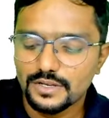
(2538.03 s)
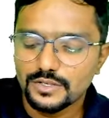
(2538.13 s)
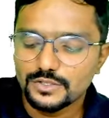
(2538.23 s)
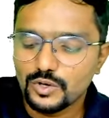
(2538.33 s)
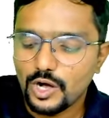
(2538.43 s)

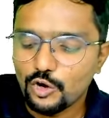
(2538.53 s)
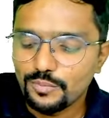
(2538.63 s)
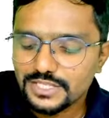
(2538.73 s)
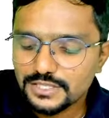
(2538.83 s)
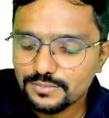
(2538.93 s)
So how
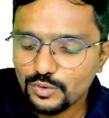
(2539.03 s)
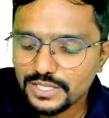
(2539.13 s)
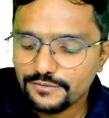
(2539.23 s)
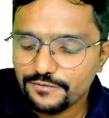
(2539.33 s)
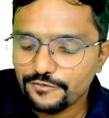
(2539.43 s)
much is more
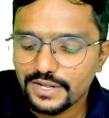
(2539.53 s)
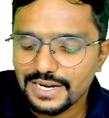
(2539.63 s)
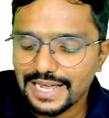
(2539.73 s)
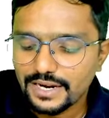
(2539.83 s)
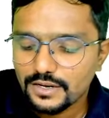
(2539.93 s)
than 50
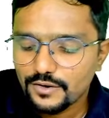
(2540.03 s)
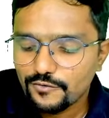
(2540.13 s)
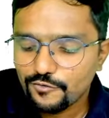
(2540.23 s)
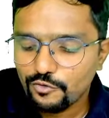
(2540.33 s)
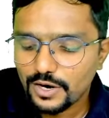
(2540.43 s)
lakh?
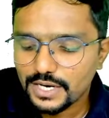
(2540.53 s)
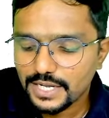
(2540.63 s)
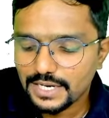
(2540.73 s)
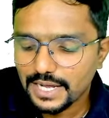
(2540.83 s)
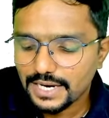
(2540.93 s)

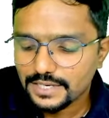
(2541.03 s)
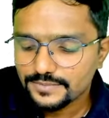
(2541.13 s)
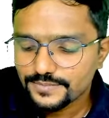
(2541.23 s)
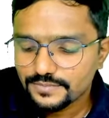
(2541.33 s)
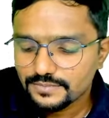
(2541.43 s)
40 lakh.
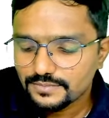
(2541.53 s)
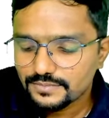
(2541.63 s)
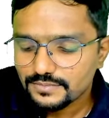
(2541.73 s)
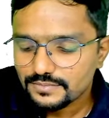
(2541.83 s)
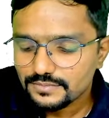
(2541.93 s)

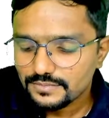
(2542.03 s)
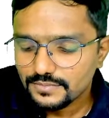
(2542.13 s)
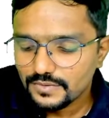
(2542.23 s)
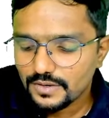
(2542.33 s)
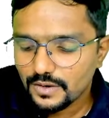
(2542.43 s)

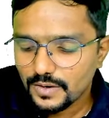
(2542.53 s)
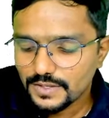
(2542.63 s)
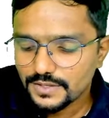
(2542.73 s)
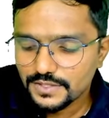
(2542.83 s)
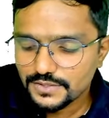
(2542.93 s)

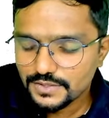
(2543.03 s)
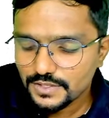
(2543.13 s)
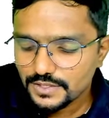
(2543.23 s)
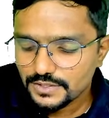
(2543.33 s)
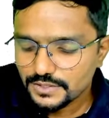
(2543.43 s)
On this,
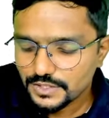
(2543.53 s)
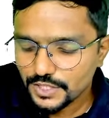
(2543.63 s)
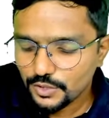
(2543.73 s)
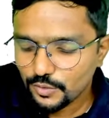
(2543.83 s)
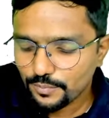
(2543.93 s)

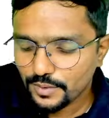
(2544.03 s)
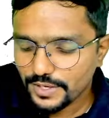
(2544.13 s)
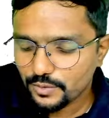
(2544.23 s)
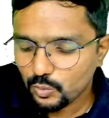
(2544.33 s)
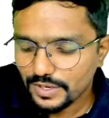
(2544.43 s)

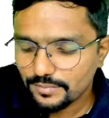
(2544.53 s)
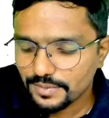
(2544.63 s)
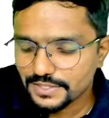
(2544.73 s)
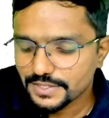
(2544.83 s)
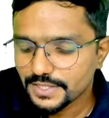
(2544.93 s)

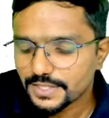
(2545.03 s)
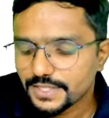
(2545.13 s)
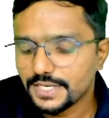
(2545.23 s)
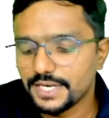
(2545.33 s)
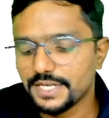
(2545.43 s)
0.1%
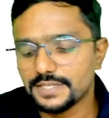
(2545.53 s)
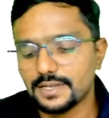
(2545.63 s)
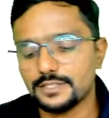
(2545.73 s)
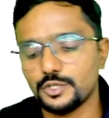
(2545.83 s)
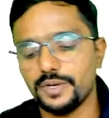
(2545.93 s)
TDS
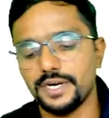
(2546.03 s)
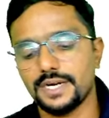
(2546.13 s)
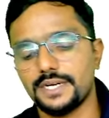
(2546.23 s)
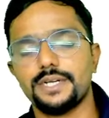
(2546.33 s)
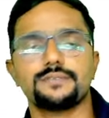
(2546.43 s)
has to be
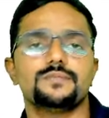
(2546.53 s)
deducted.